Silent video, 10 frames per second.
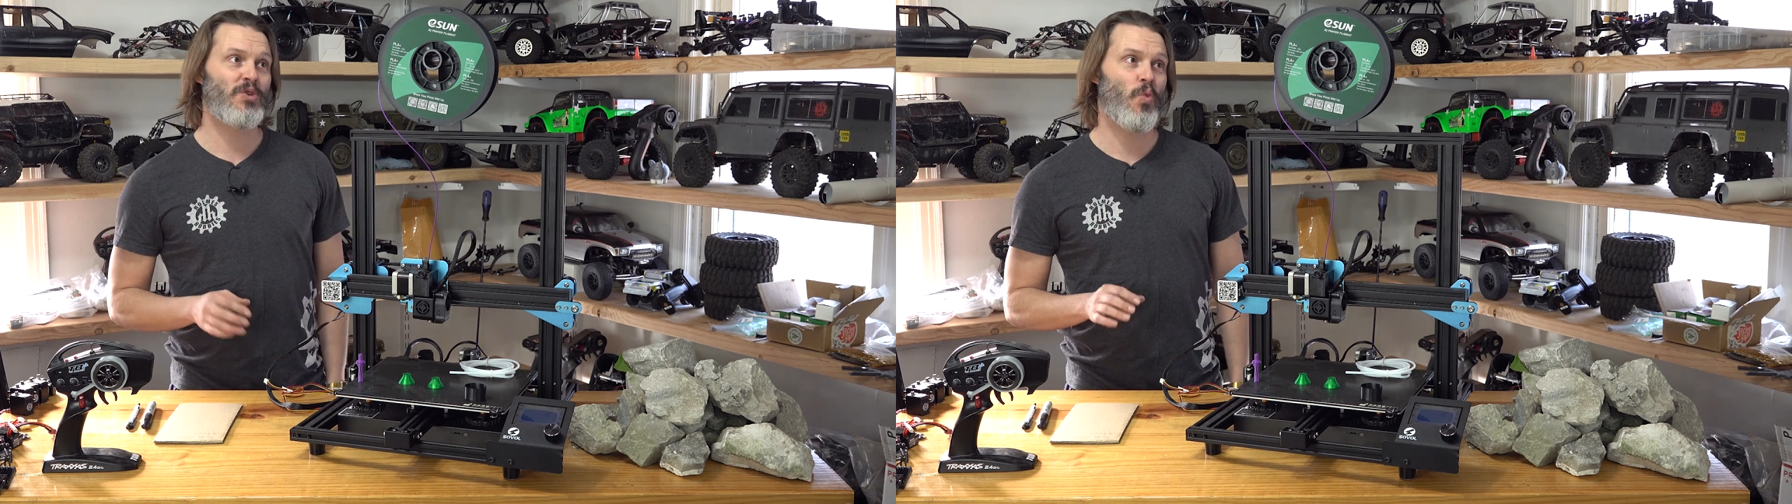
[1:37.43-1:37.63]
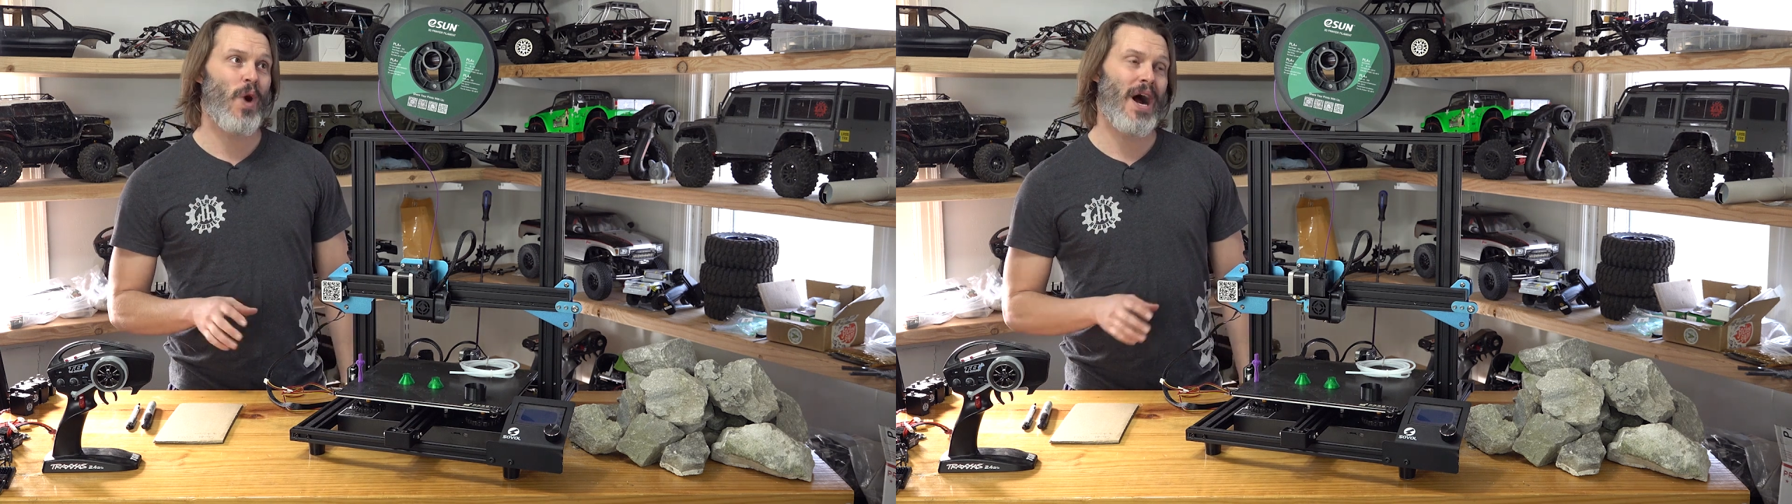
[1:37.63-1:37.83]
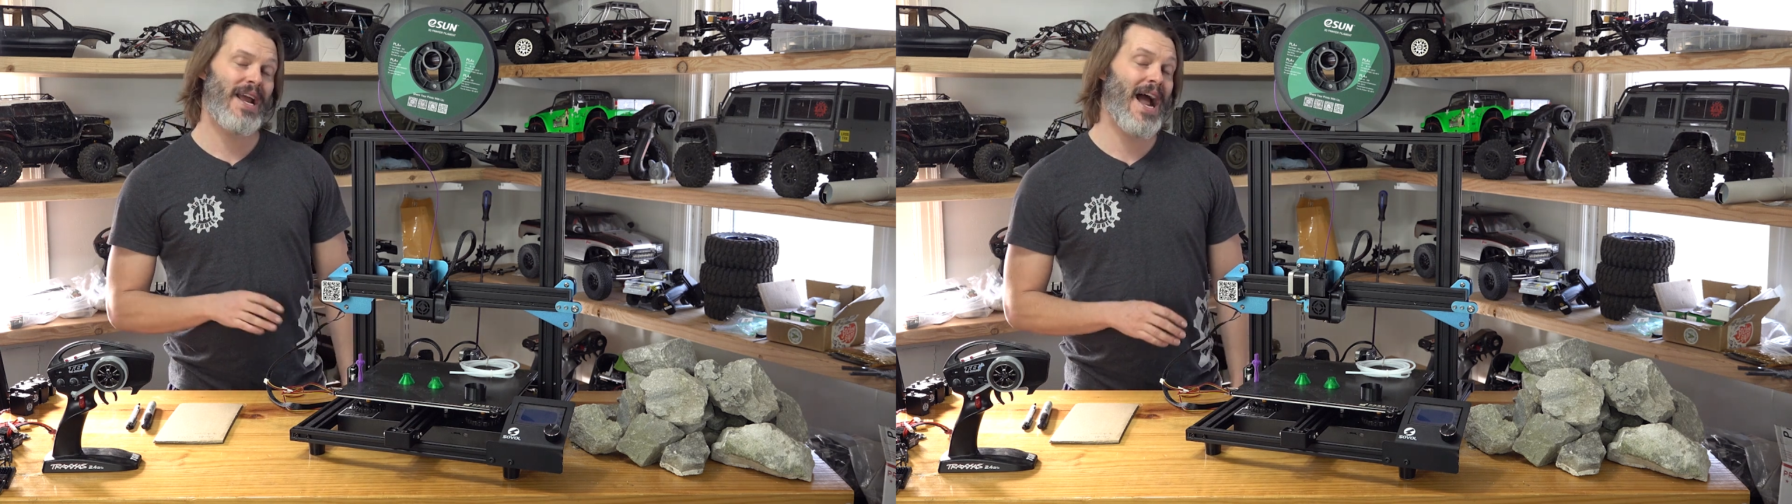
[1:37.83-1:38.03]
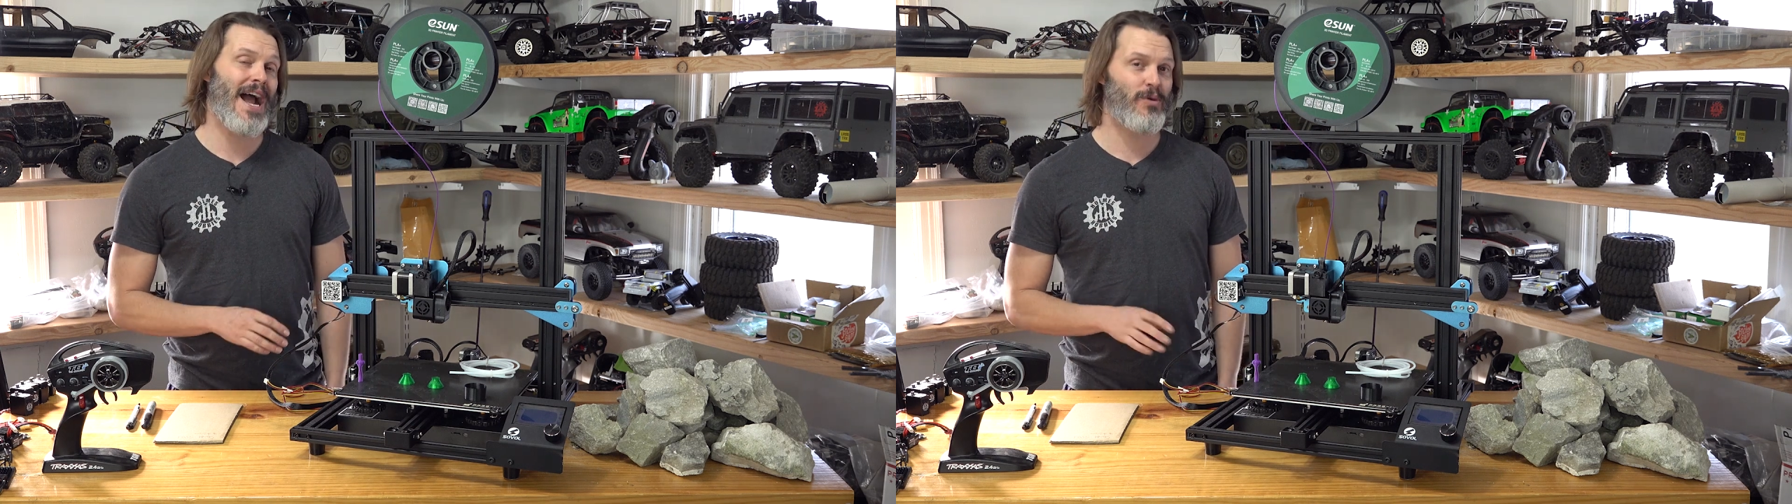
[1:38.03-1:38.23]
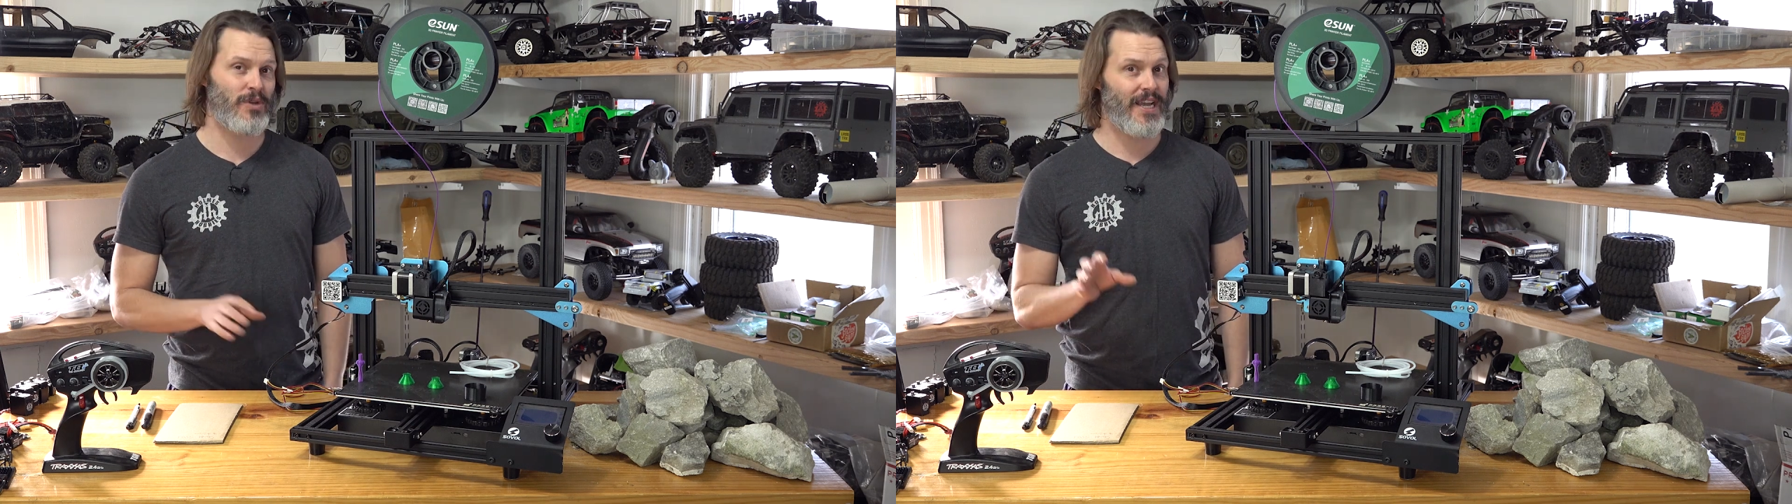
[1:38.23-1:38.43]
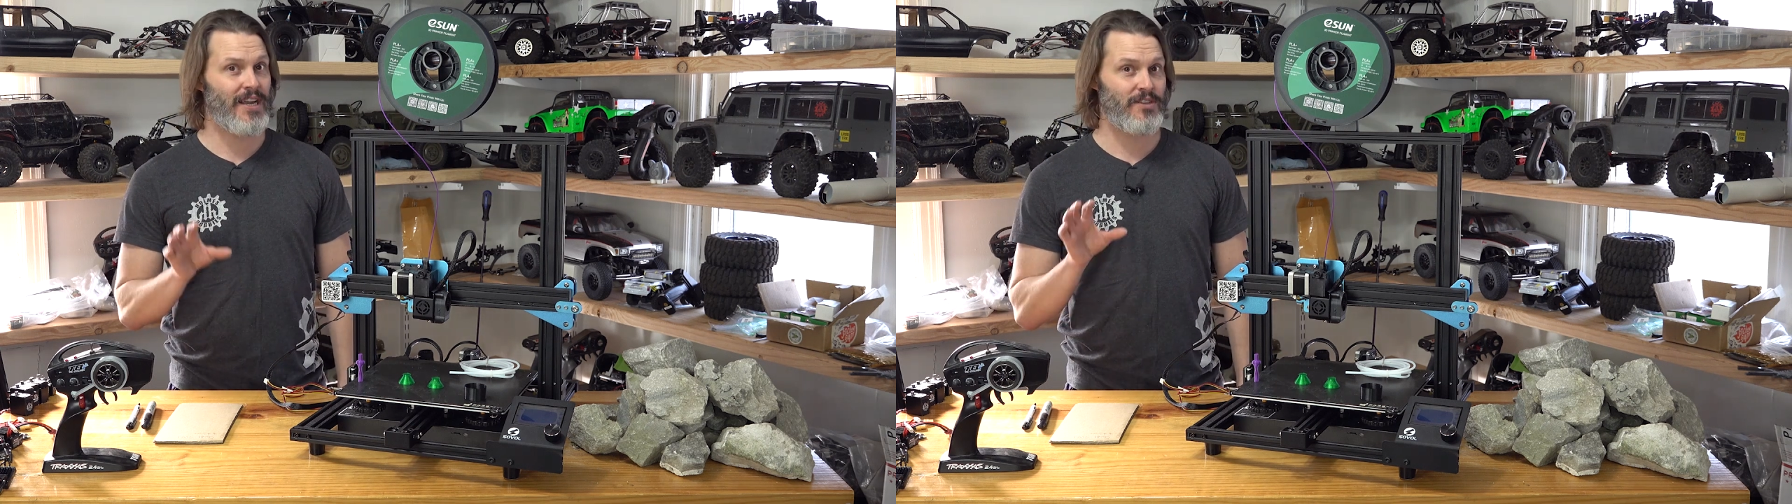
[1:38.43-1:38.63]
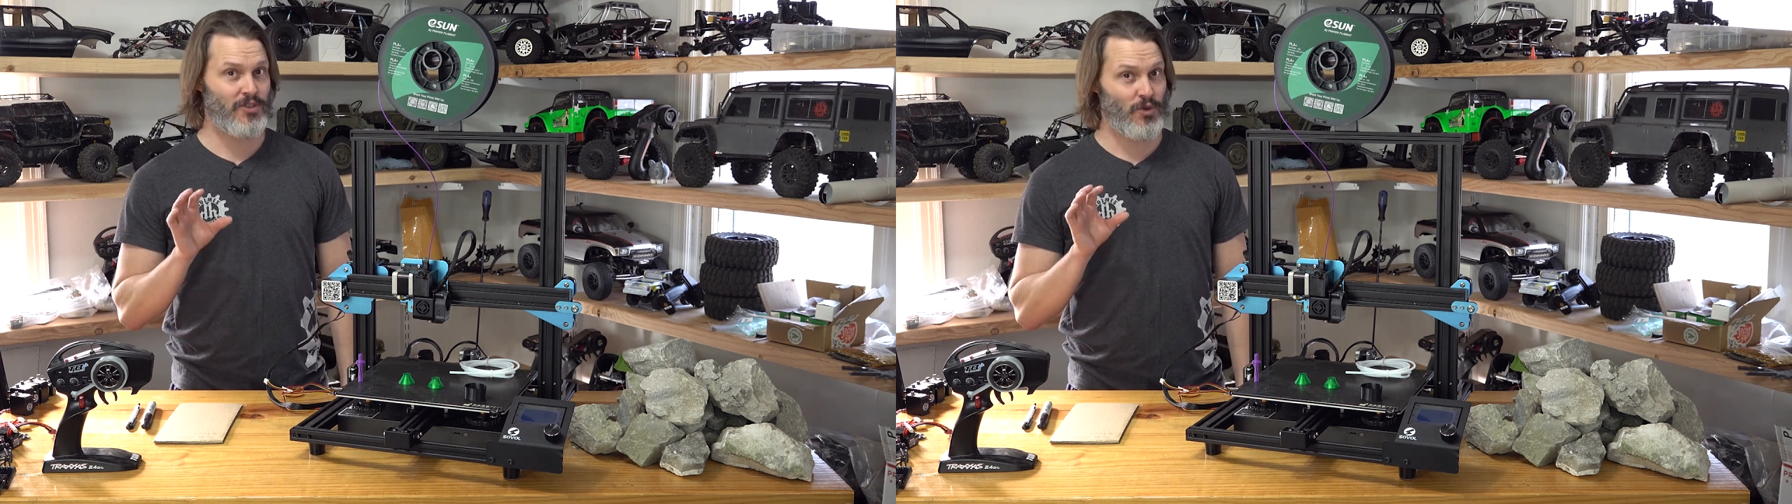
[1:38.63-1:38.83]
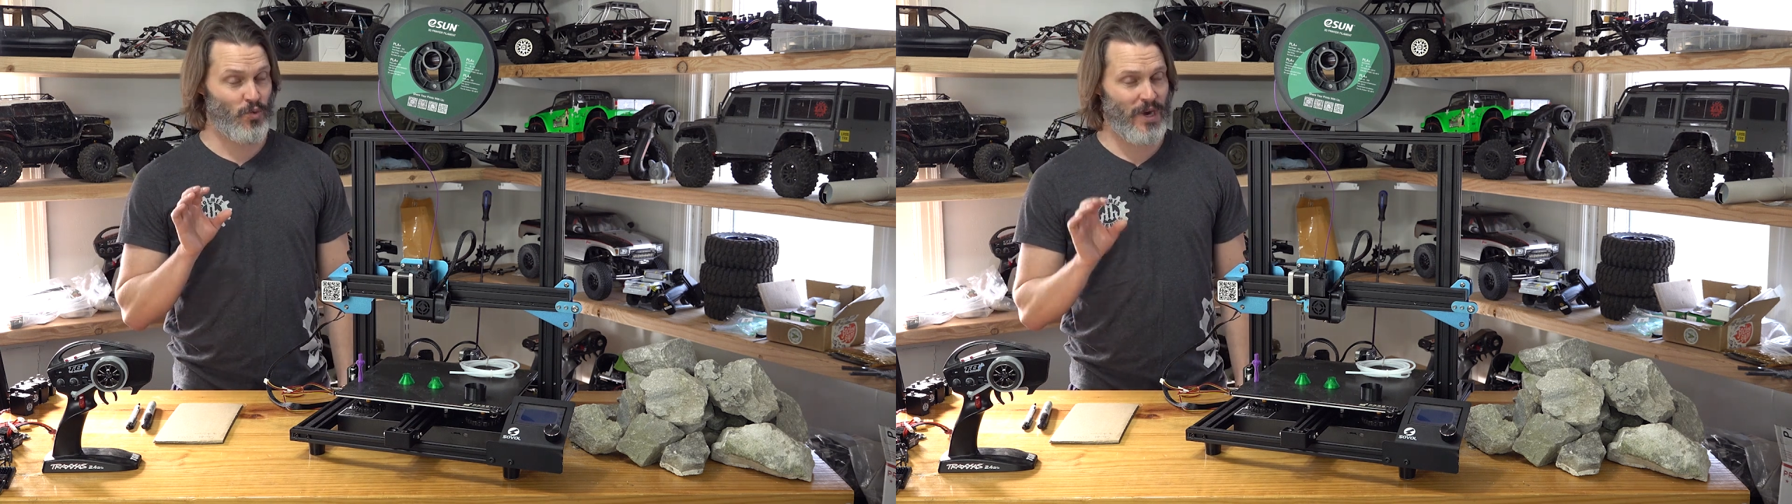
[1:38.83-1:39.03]
why I would like it
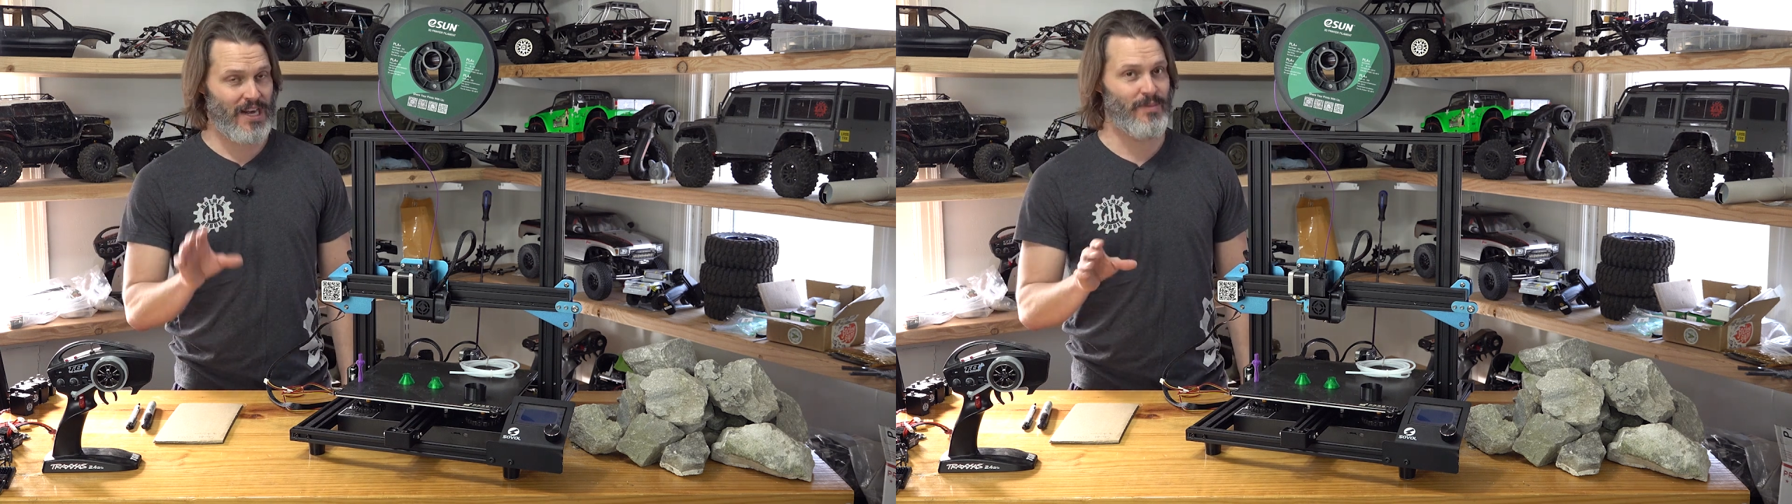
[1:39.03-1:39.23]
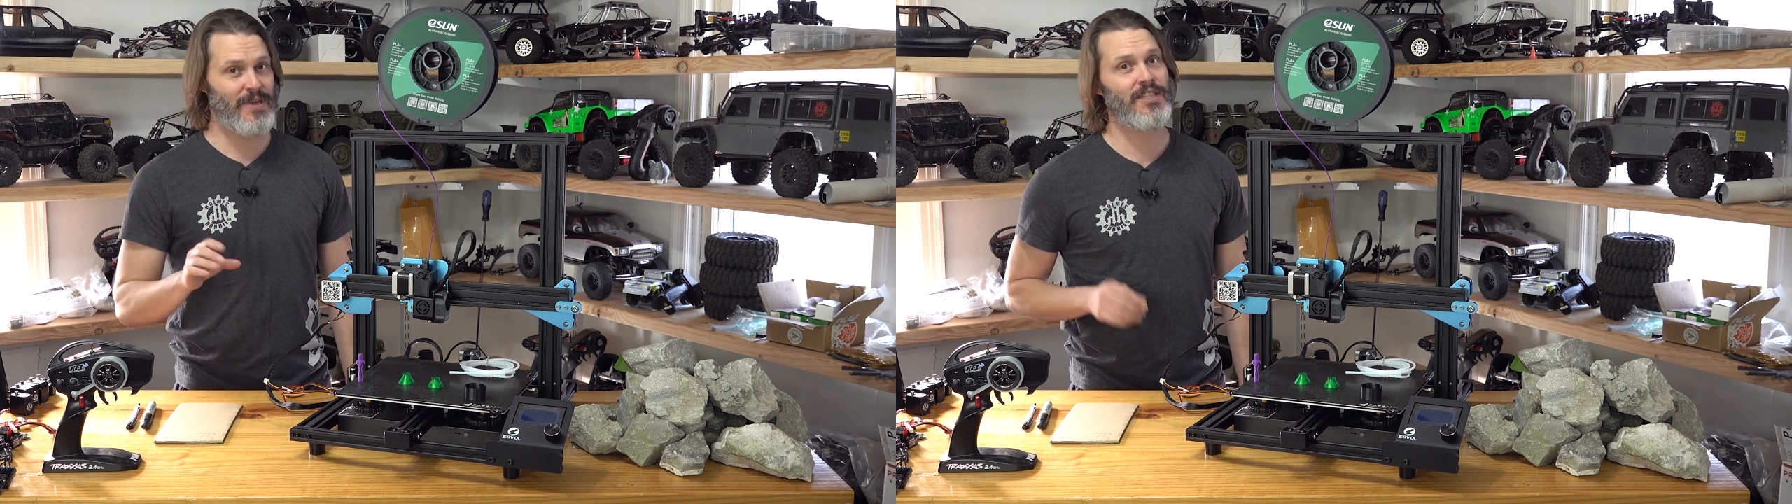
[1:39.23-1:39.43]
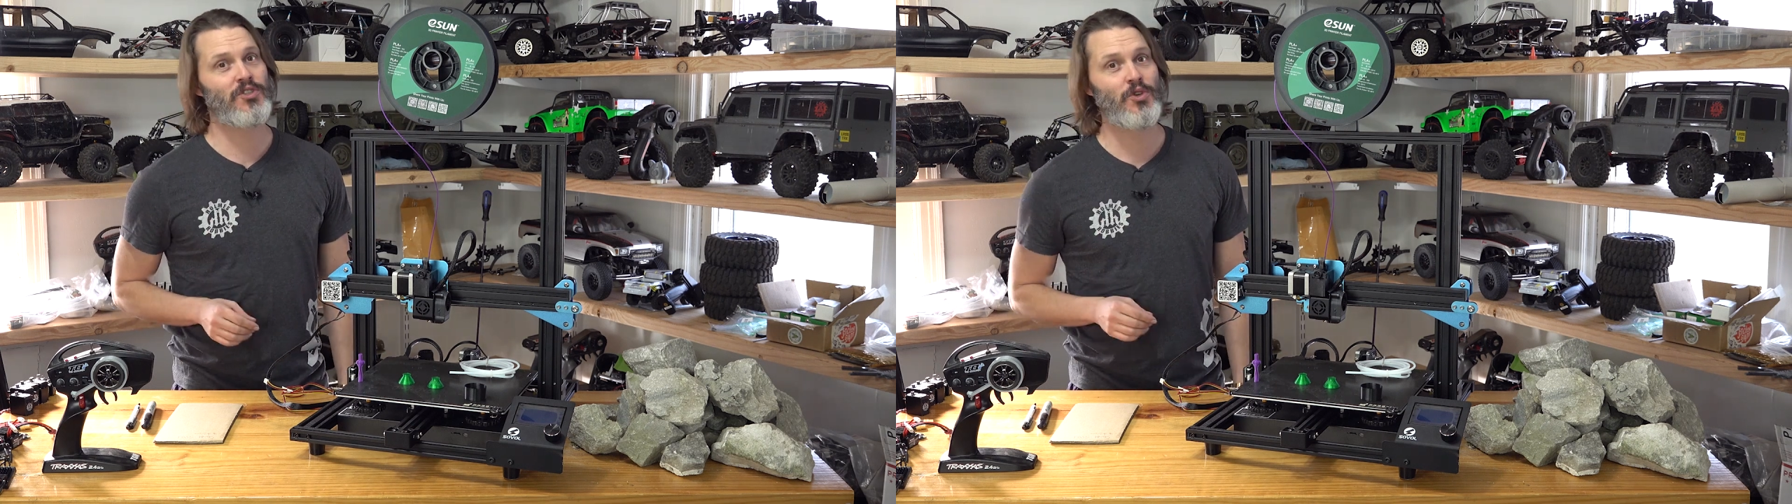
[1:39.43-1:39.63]
to recommend it